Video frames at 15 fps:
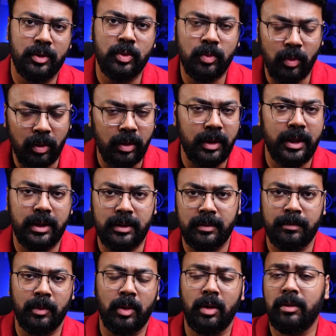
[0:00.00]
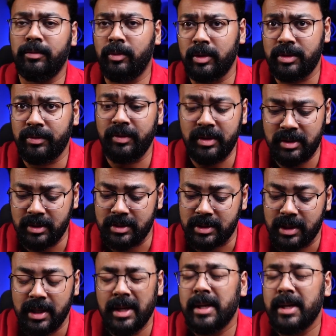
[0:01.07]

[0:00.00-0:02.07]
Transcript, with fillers: You want to get the product for its features.